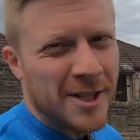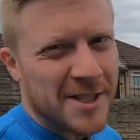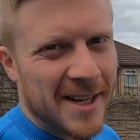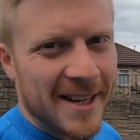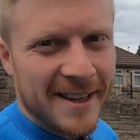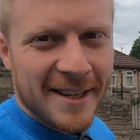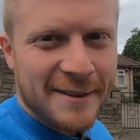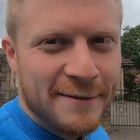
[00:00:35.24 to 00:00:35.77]

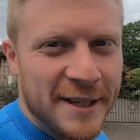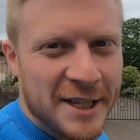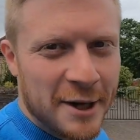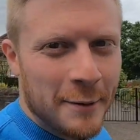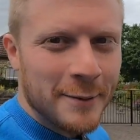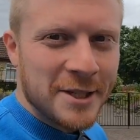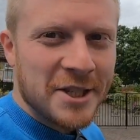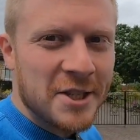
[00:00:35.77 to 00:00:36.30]
Honestly, this
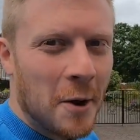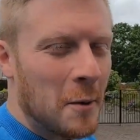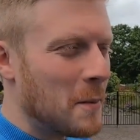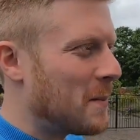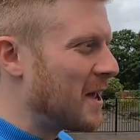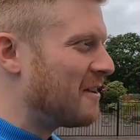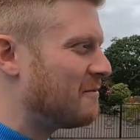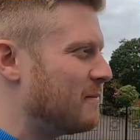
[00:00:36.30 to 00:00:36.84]
video is so
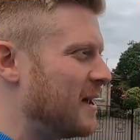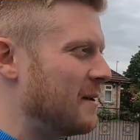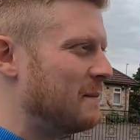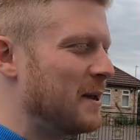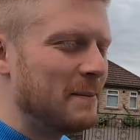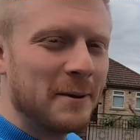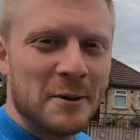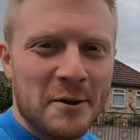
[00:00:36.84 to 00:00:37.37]
a bit of me.
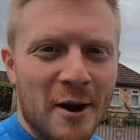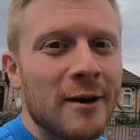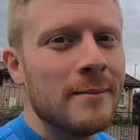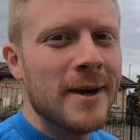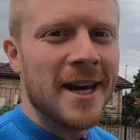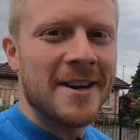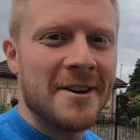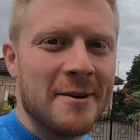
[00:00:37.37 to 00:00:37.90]
People who
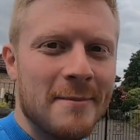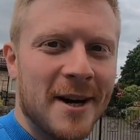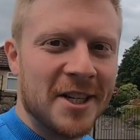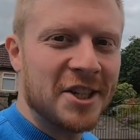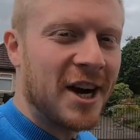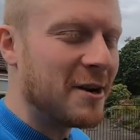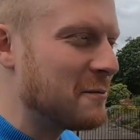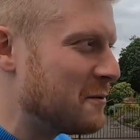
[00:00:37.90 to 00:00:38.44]
know me and know
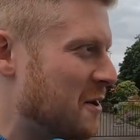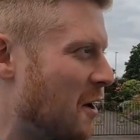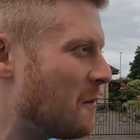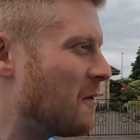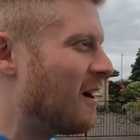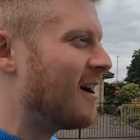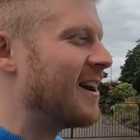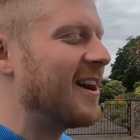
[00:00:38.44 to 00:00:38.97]
my channel
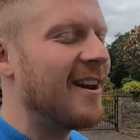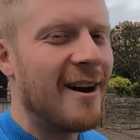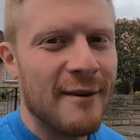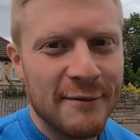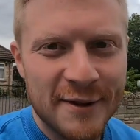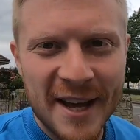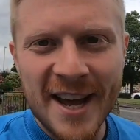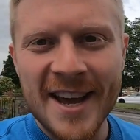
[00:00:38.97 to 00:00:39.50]
know that I
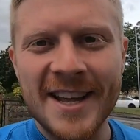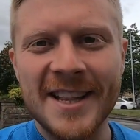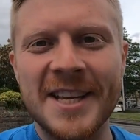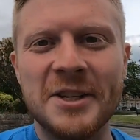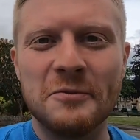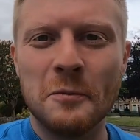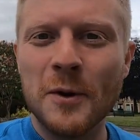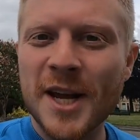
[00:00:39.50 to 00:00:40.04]
love
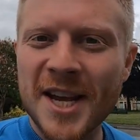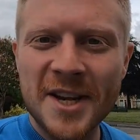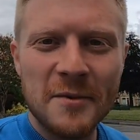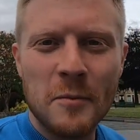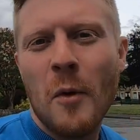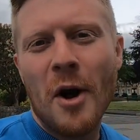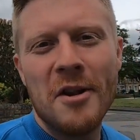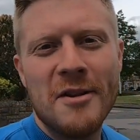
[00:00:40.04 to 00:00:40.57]
these weird
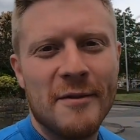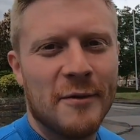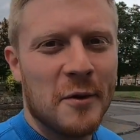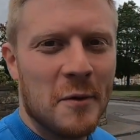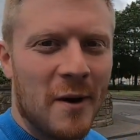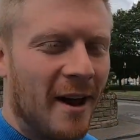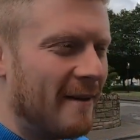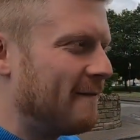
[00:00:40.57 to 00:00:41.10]
and
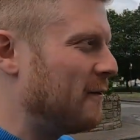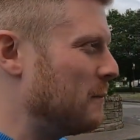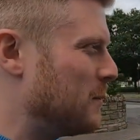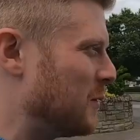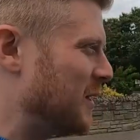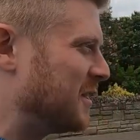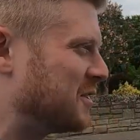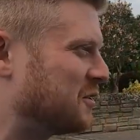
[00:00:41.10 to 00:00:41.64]
wonderful like
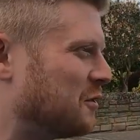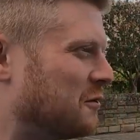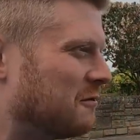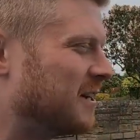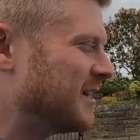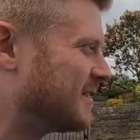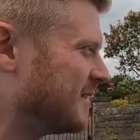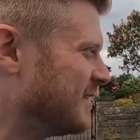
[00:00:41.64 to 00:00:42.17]
footballing
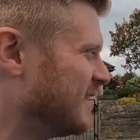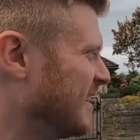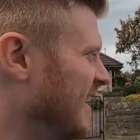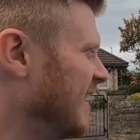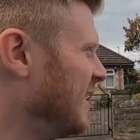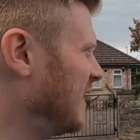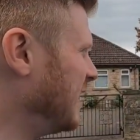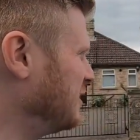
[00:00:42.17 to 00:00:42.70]
stories and
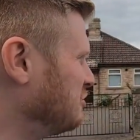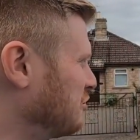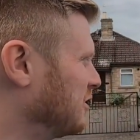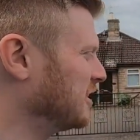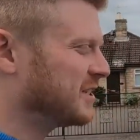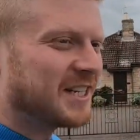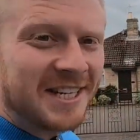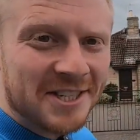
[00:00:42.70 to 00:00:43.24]

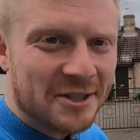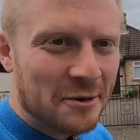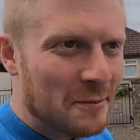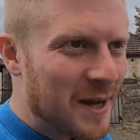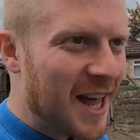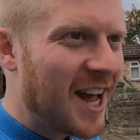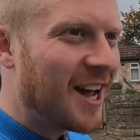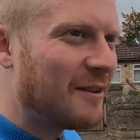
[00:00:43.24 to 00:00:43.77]
intricacies that
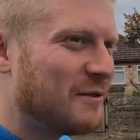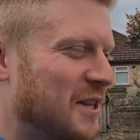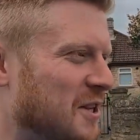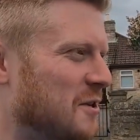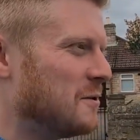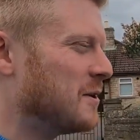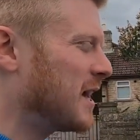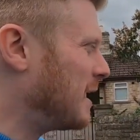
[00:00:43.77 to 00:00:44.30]
we have in
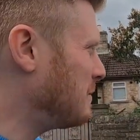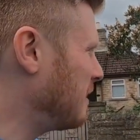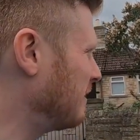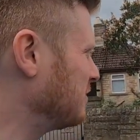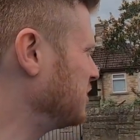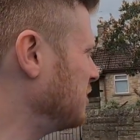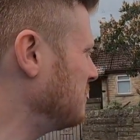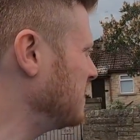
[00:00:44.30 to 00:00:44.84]
the UK. We
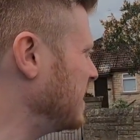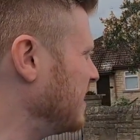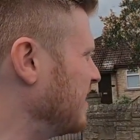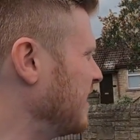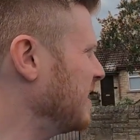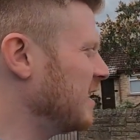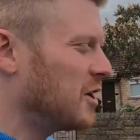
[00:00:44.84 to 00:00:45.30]
have so many